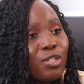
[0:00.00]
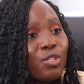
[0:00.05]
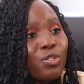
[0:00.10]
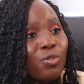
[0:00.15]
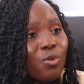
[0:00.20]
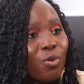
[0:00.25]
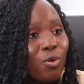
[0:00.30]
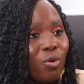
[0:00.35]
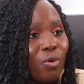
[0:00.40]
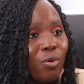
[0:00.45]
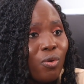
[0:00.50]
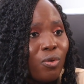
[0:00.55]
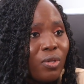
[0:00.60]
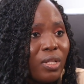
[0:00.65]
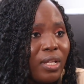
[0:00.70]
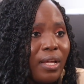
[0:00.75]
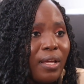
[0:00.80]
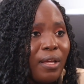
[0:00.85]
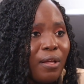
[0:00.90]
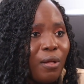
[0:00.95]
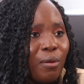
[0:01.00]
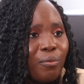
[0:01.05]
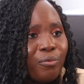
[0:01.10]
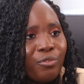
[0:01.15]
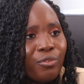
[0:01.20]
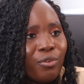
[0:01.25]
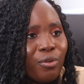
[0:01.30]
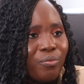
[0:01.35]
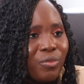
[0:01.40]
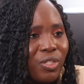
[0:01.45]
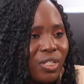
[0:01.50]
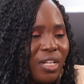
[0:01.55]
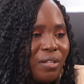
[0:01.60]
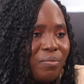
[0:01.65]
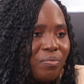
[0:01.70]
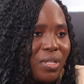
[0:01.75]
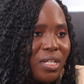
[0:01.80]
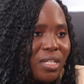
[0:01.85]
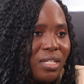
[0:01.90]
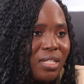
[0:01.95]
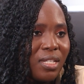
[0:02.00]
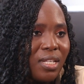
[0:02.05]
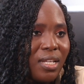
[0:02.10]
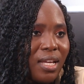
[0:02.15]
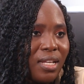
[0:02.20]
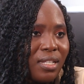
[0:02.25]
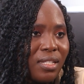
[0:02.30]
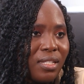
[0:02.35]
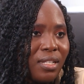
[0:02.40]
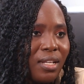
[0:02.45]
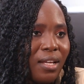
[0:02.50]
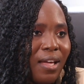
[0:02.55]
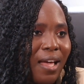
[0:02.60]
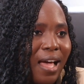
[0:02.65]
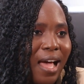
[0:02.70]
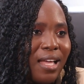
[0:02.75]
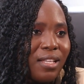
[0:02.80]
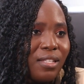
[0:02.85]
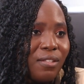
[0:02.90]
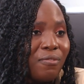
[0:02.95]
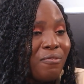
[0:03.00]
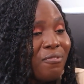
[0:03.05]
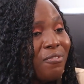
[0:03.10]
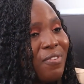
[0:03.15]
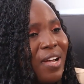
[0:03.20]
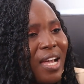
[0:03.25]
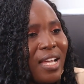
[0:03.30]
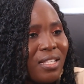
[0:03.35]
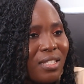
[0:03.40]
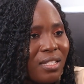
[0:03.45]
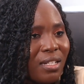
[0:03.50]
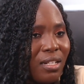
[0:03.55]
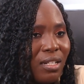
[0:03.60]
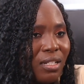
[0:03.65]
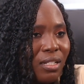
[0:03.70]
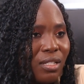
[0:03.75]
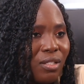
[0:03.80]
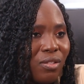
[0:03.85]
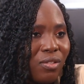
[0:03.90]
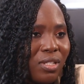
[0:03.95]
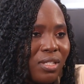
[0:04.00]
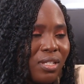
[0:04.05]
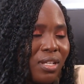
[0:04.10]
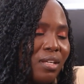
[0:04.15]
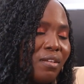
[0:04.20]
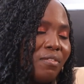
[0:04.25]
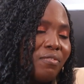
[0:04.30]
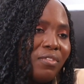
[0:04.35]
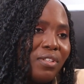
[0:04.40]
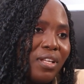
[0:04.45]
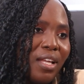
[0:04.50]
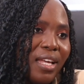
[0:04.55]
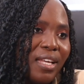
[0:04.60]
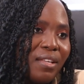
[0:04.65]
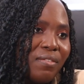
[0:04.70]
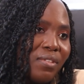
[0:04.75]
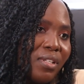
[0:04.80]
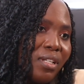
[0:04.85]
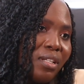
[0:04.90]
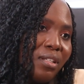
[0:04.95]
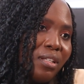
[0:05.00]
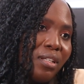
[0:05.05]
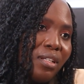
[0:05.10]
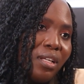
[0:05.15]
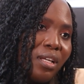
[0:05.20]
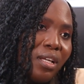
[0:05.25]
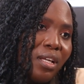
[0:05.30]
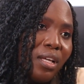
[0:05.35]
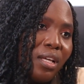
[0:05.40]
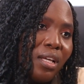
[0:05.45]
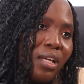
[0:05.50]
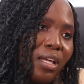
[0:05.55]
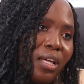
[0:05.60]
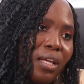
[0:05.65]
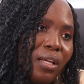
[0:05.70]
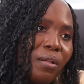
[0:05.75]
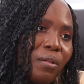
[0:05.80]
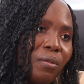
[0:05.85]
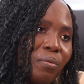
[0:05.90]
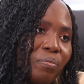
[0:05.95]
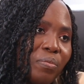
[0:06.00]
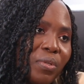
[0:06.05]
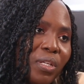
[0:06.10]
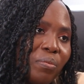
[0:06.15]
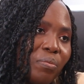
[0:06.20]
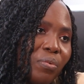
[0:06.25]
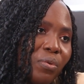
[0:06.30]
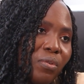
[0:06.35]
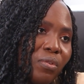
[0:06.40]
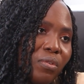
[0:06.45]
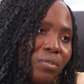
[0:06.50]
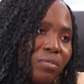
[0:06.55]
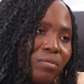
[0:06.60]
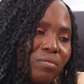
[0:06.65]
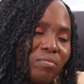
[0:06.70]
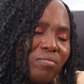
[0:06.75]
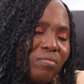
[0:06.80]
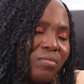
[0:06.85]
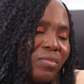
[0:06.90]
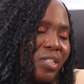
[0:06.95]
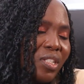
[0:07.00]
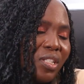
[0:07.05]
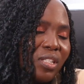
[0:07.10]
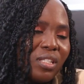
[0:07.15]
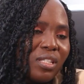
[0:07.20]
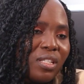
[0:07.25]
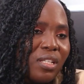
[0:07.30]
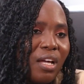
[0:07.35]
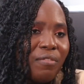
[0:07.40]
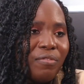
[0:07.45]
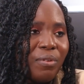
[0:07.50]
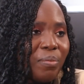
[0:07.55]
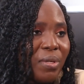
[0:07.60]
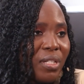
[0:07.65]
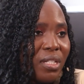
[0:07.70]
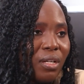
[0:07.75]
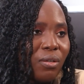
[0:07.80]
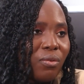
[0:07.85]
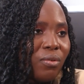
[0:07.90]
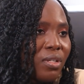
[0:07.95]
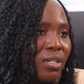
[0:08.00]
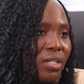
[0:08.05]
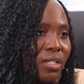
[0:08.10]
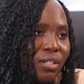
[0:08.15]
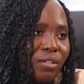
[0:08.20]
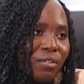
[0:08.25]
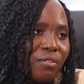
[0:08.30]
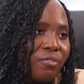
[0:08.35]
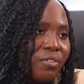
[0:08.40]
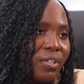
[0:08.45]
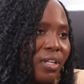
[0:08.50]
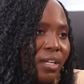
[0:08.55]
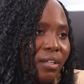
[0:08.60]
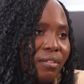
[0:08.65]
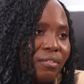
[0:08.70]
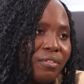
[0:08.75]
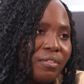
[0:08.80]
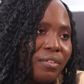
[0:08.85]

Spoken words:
saw the help from GNPC as vital to save lives and help people just have a better quality of life.